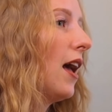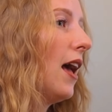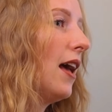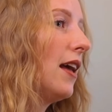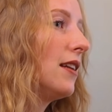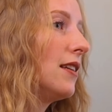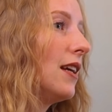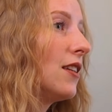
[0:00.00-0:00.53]

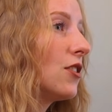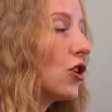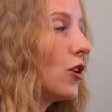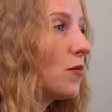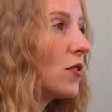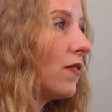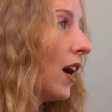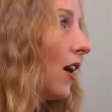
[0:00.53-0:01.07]
And in
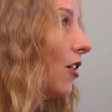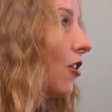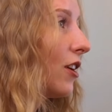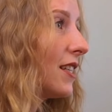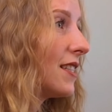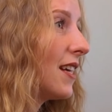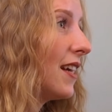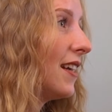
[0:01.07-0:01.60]
terms of how long
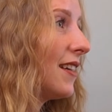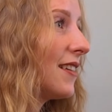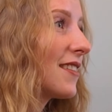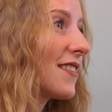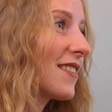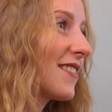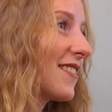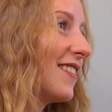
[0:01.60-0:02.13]
it
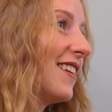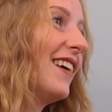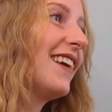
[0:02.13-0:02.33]
takes,